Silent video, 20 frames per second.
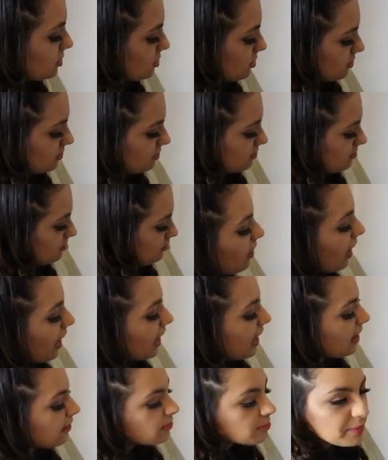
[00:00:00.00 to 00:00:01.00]
shoe.
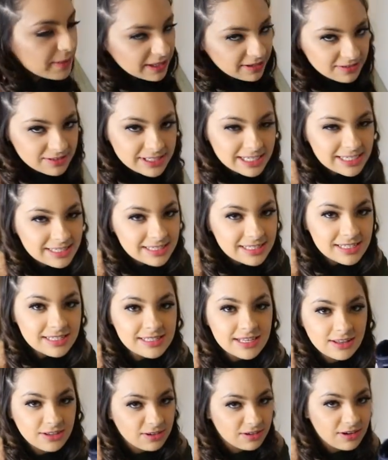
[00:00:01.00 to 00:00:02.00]
I have a pair of sixes
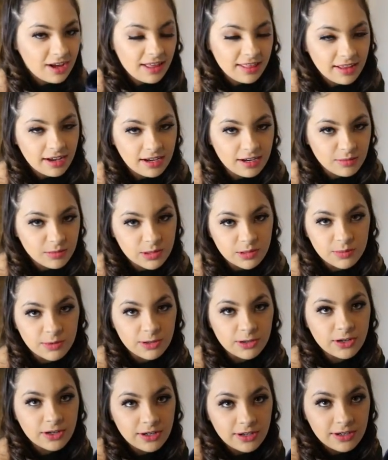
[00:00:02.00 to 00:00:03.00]
and they're not that comfortable.